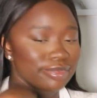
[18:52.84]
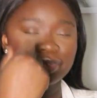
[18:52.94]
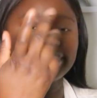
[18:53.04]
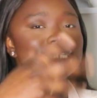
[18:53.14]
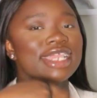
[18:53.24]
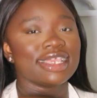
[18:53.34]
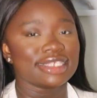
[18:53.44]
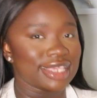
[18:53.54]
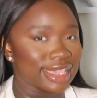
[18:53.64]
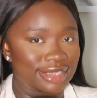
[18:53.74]
what do you
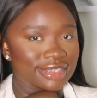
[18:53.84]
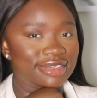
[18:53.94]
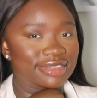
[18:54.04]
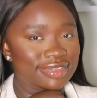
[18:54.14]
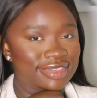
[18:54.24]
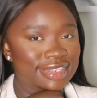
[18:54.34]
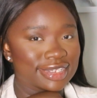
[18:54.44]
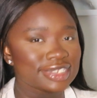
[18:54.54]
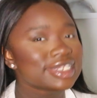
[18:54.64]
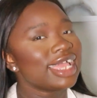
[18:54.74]
guys think?
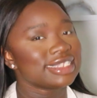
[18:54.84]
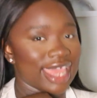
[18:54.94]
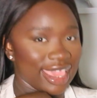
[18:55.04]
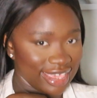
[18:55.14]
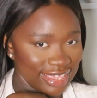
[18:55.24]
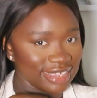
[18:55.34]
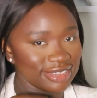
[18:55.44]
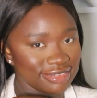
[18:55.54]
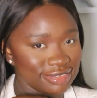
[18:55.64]
Do you guys like it?